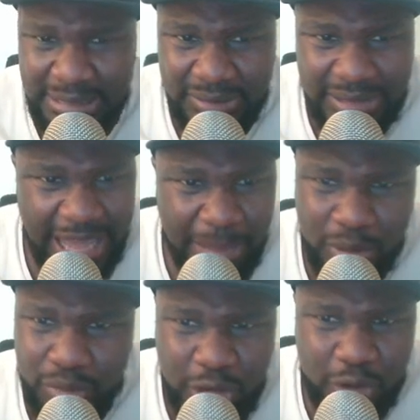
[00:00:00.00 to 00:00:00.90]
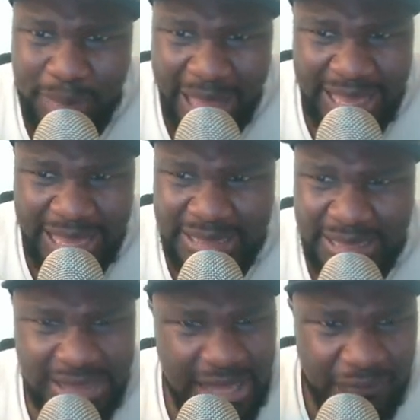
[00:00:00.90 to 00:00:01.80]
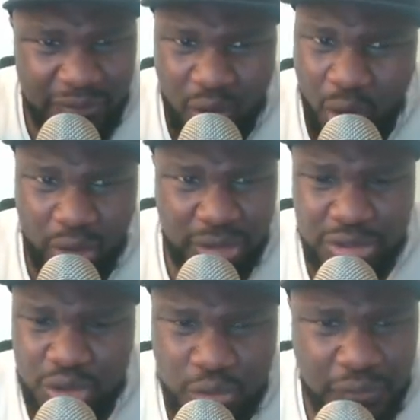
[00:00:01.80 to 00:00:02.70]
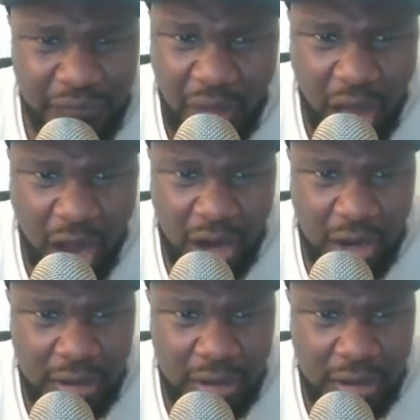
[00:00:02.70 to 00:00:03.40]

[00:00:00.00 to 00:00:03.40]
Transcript: They can't be reeled back in. They have gone too far.